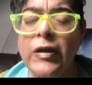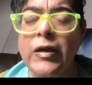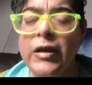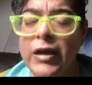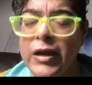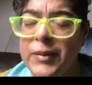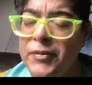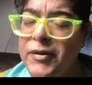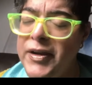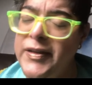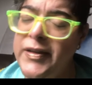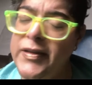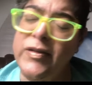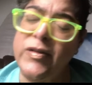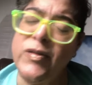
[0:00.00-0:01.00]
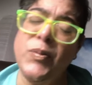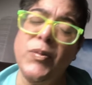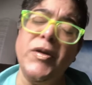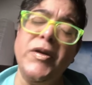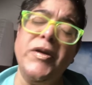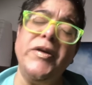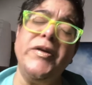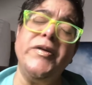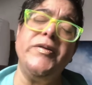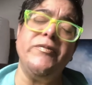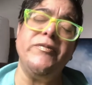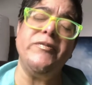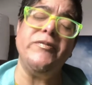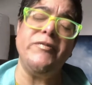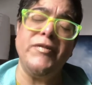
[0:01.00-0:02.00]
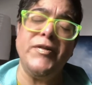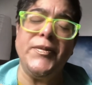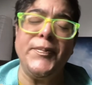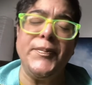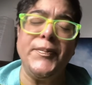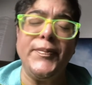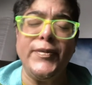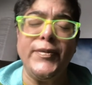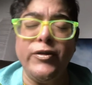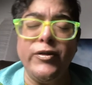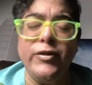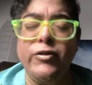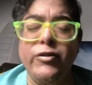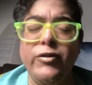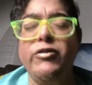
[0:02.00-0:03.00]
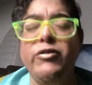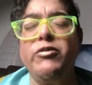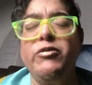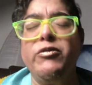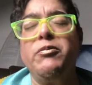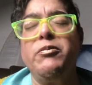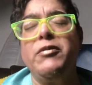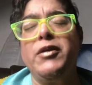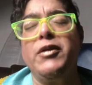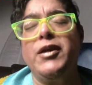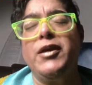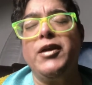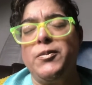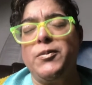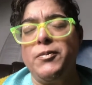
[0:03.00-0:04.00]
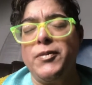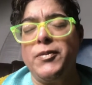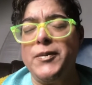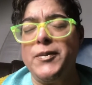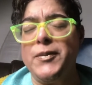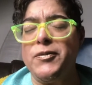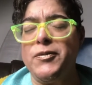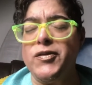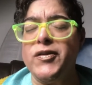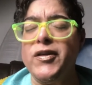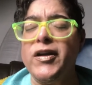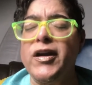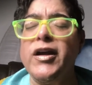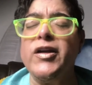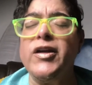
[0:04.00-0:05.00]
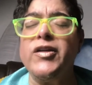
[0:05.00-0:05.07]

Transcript: I pray that this word will bloom in people's hearts and offer them nurture,